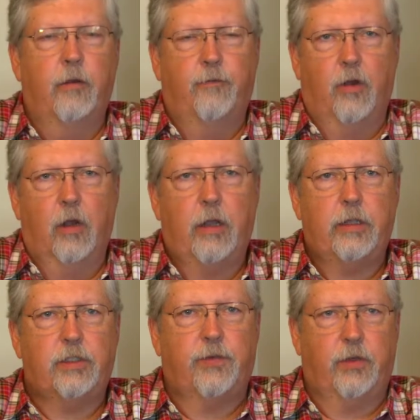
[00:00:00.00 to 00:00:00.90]
For
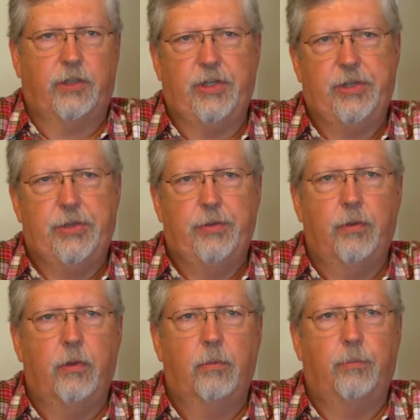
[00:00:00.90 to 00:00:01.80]
lunch for 2,
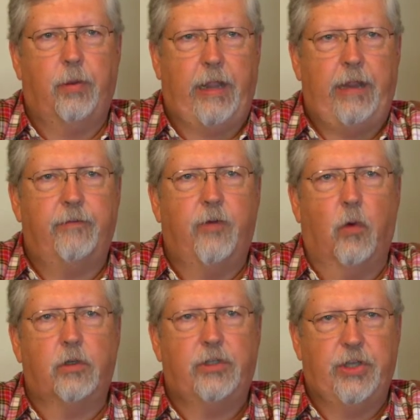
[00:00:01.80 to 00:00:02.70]
plan
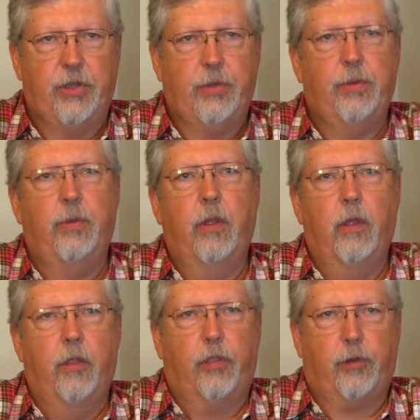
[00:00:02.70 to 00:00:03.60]
for 2
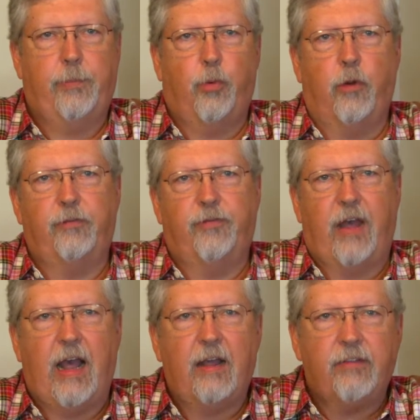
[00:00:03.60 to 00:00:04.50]

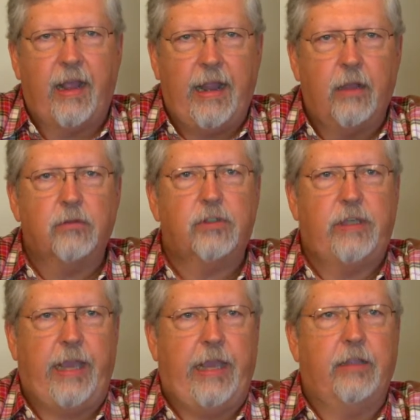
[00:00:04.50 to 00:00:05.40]
3.5-ounce
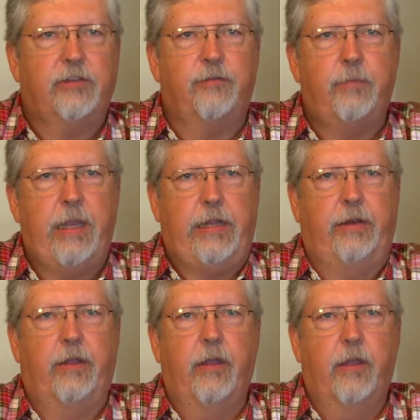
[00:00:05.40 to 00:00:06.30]
cans of meat.
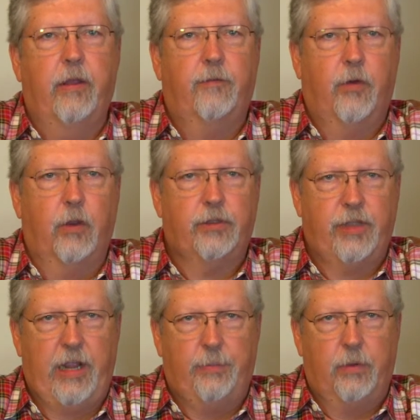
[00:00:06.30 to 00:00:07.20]
For
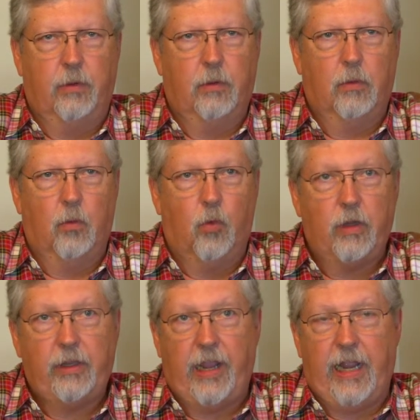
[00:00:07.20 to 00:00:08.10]
example,
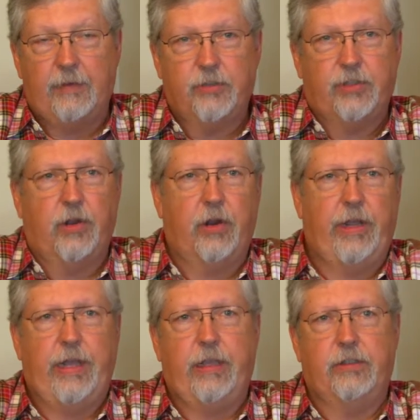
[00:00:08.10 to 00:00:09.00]
1 can of
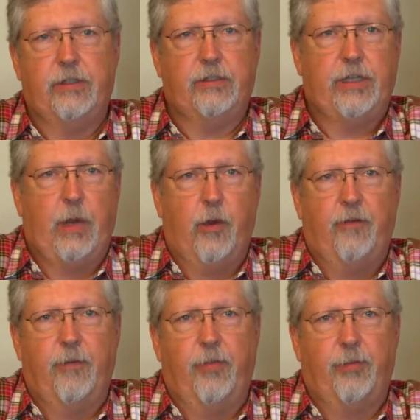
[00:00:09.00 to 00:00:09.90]
sardines is
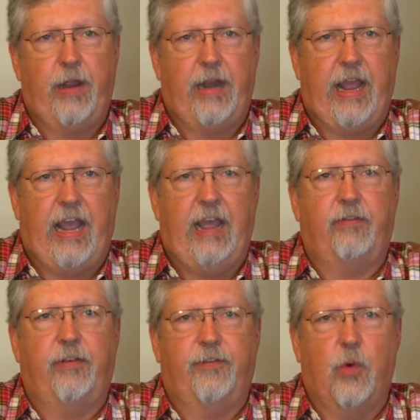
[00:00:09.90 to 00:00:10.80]
anywhere from
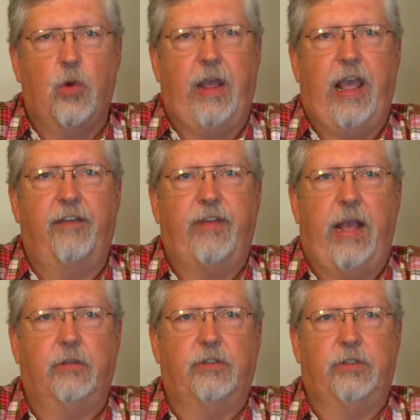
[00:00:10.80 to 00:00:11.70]
3.5 to 4.5
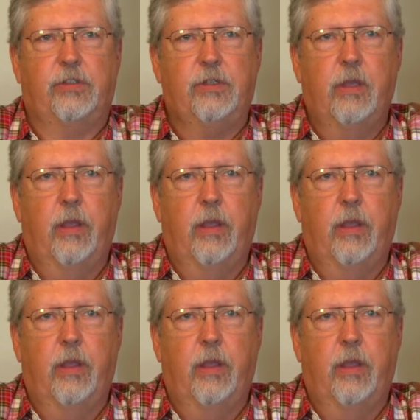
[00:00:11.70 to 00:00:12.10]
ounces.